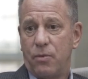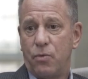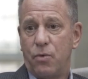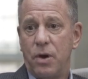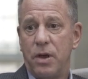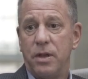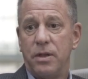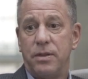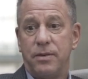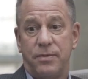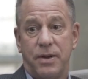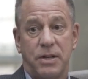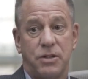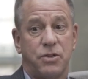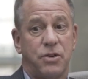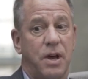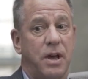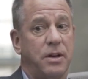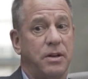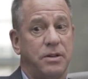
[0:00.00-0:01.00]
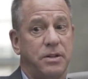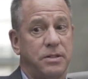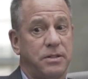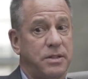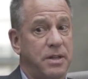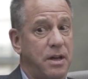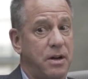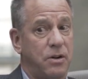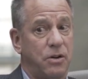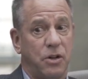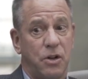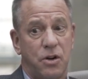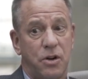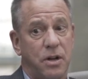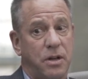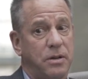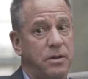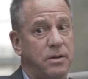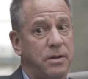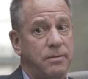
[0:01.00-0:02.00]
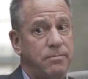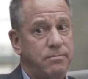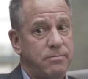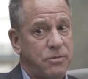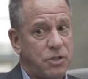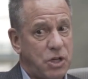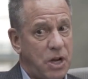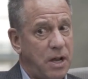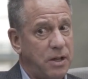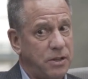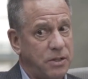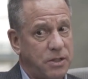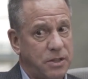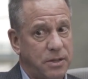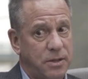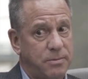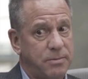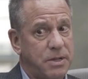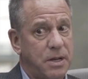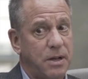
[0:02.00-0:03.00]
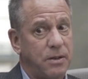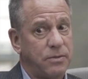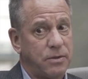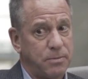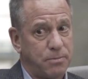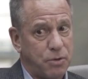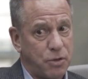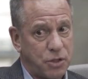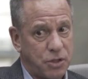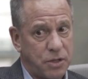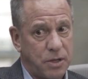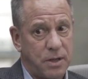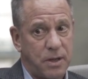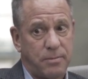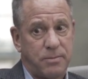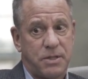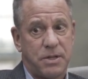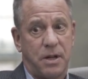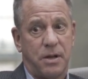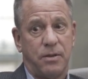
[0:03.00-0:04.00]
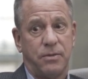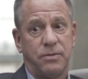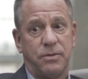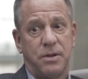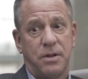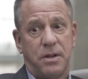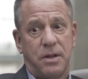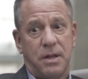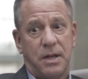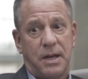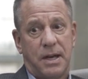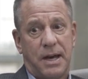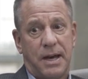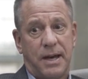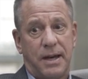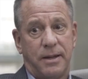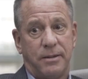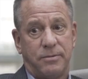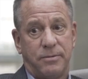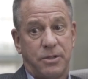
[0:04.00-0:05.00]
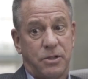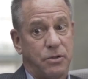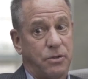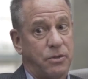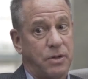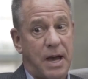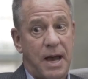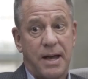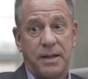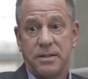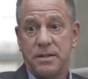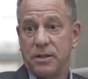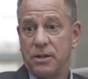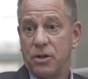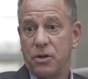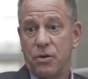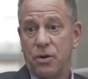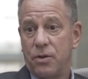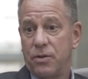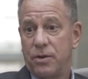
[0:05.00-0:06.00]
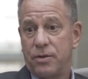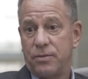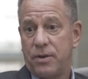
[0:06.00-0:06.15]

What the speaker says: with event strategists that are learning, challenging themselves, and pushing themselves to constantly grow and